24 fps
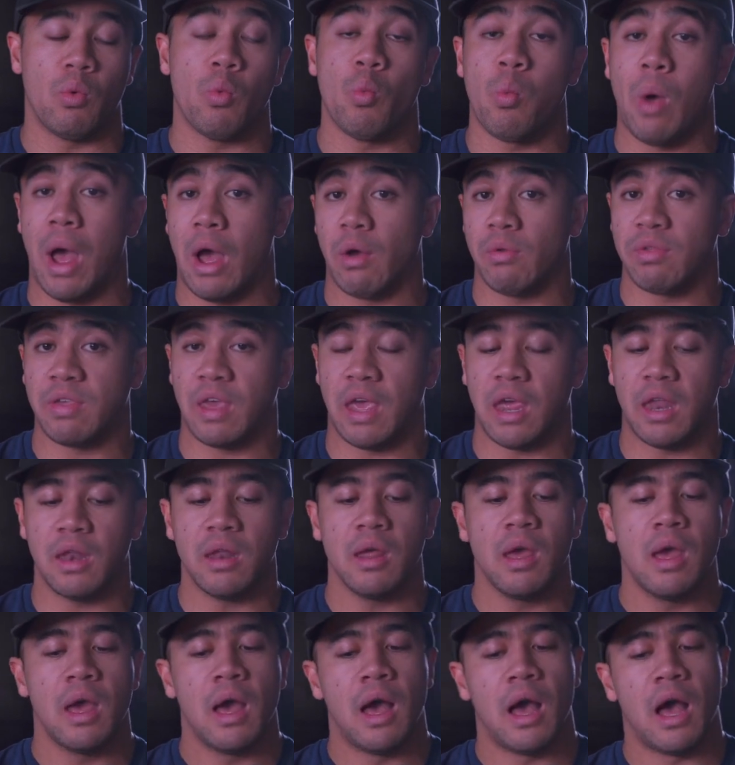WoW 10,
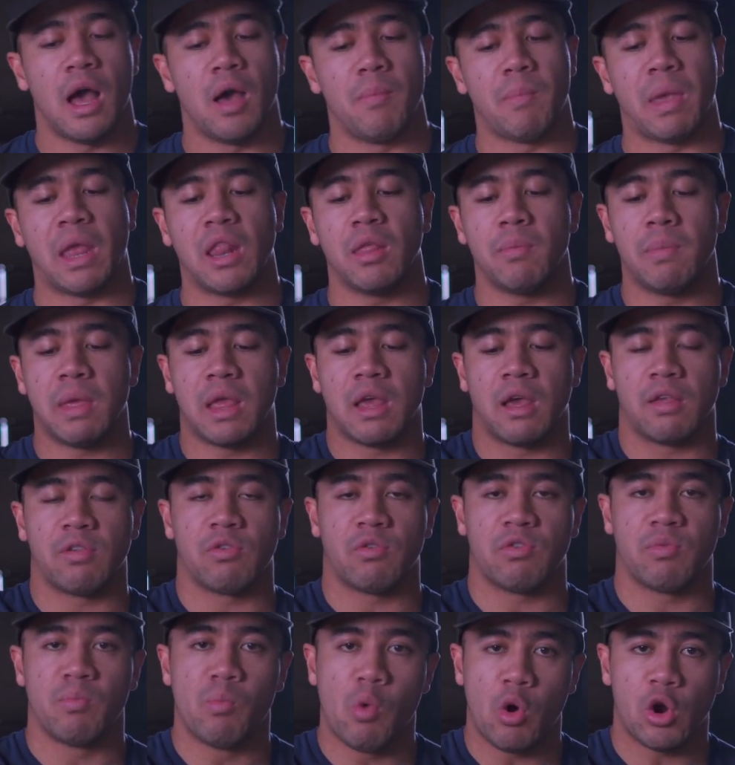mainly because
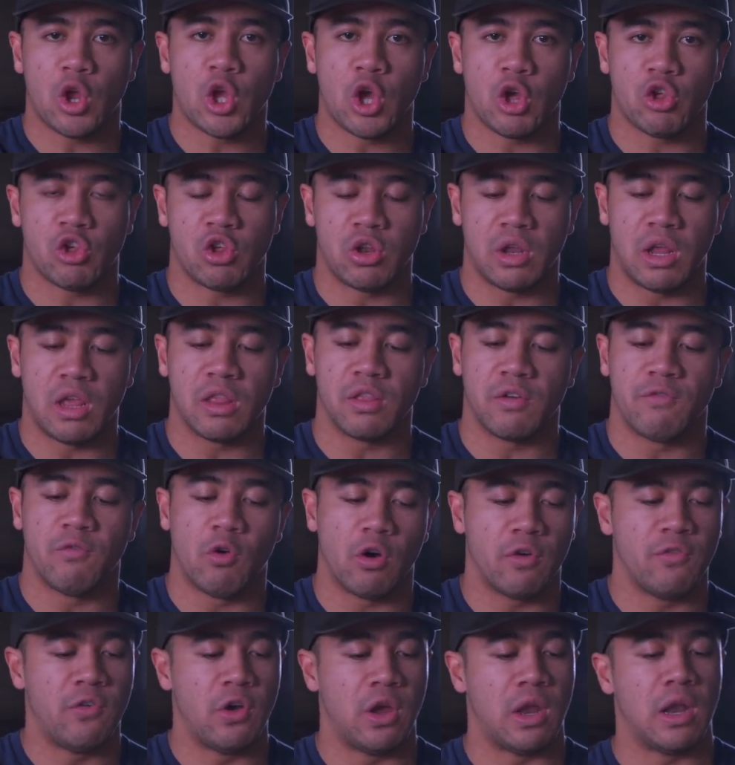there's more cushion in the
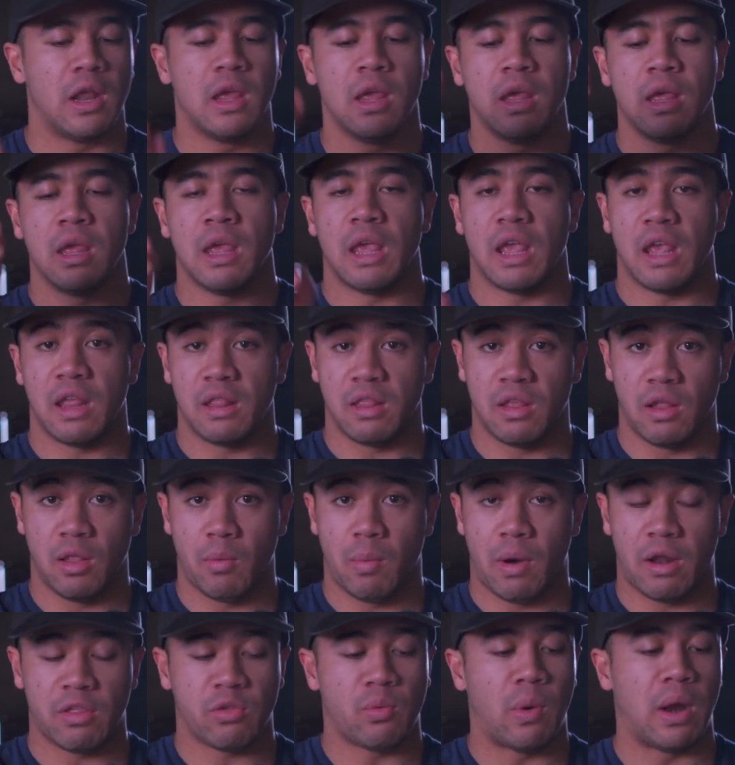forefoot in the
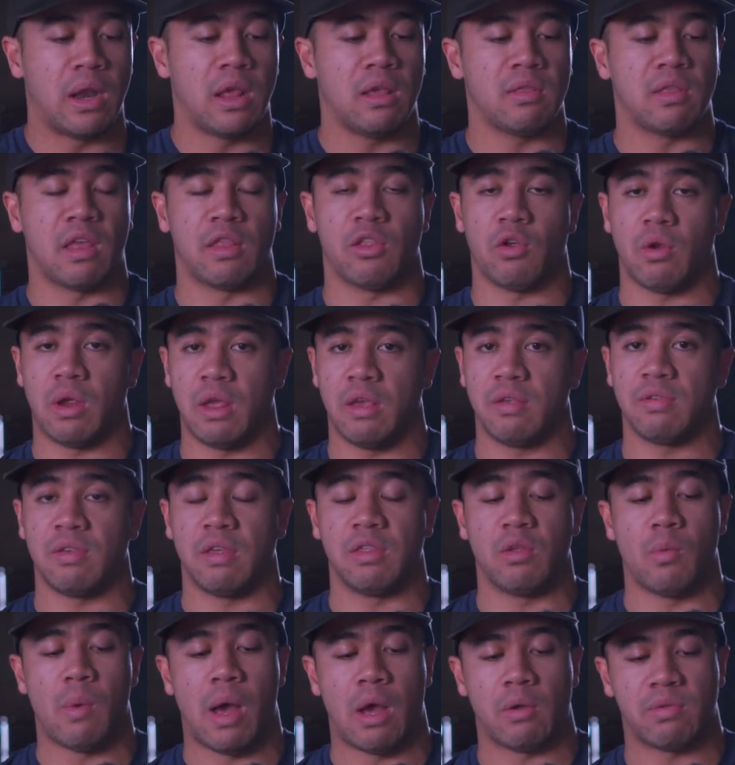LeBron 20 than there is in
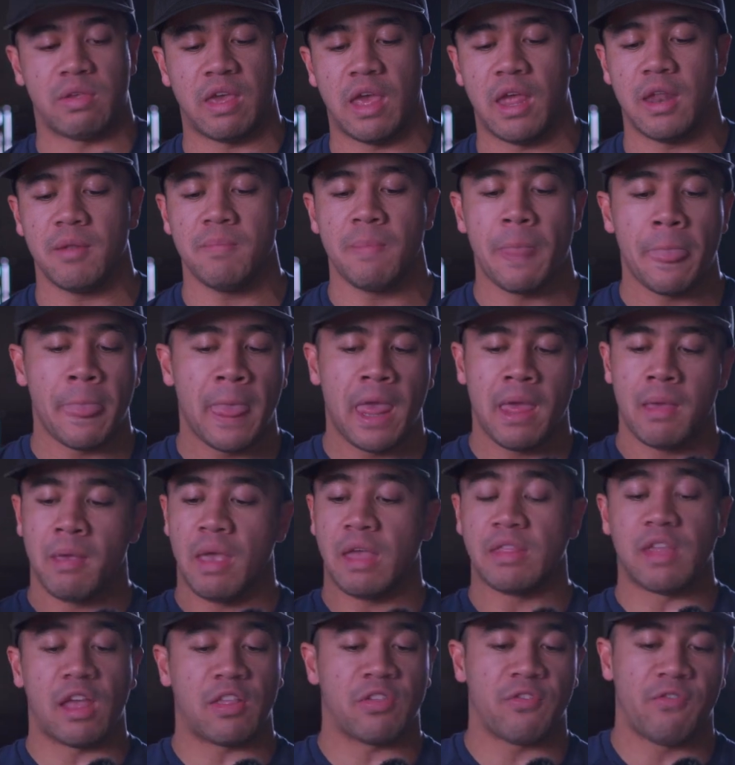the WoW 10,
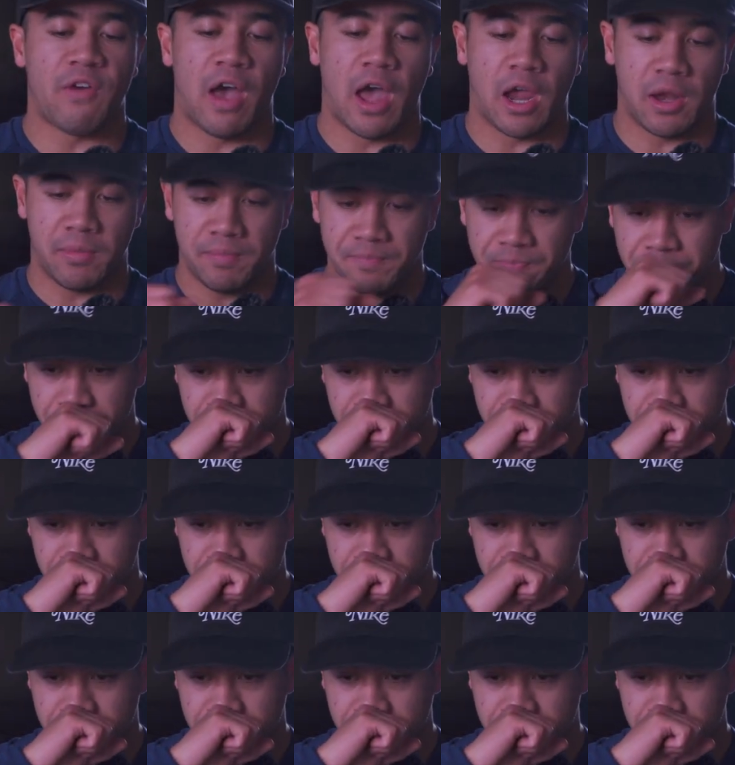and that's fine.